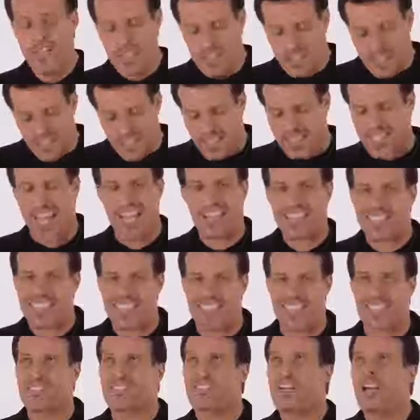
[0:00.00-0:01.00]
Success
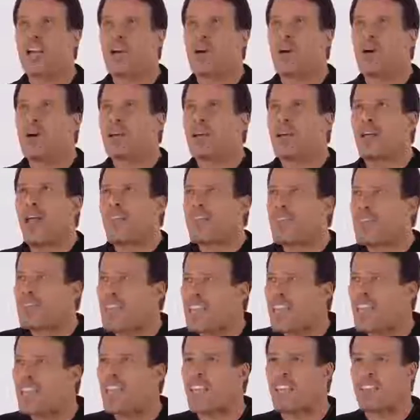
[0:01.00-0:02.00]
is
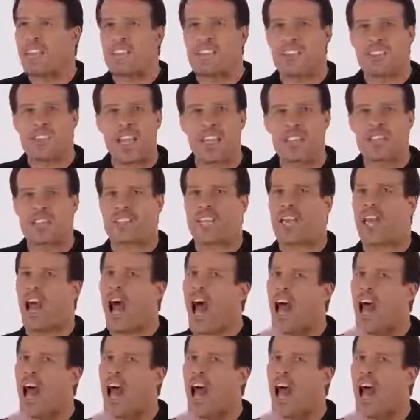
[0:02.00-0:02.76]
feeling the sense that